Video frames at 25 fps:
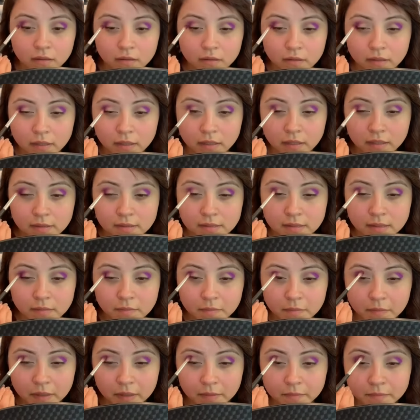I think it's the
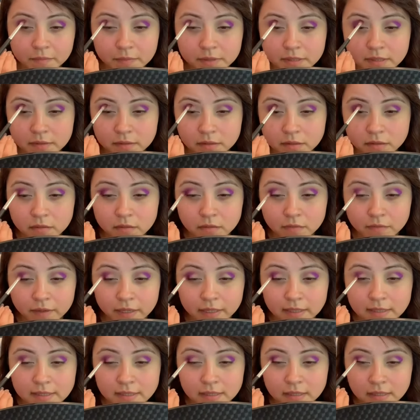mumps
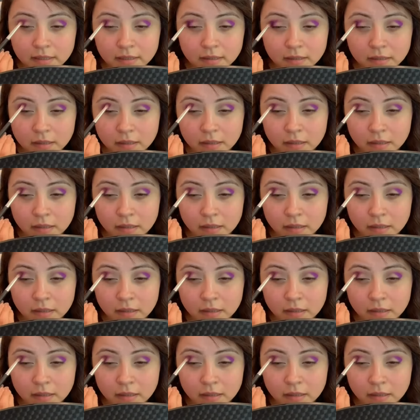vaccine.